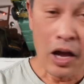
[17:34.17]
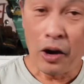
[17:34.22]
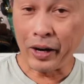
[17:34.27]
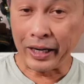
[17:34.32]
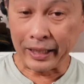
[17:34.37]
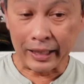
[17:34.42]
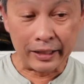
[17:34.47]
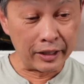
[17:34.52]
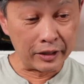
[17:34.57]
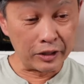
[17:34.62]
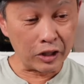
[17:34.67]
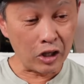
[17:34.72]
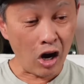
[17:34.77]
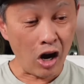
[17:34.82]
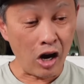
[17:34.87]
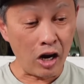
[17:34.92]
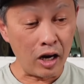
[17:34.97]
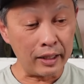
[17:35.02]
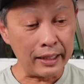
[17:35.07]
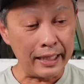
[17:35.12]
All right, another
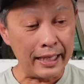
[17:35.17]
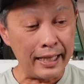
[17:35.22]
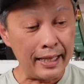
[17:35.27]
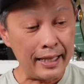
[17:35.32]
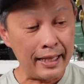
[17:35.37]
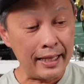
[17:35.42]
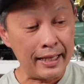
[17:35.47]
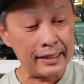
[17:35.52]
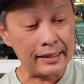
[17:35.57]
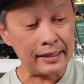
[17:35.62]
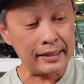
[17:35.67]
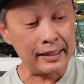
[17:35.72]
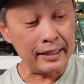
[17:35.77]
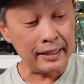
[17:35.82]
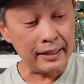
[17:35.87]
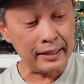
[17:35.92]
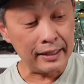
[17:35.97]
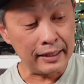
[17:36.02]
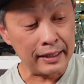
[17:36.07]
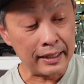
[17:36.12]
con is
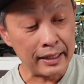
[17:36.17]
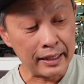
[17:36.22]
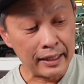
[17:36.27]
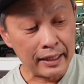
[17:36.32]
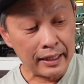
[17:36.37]
the,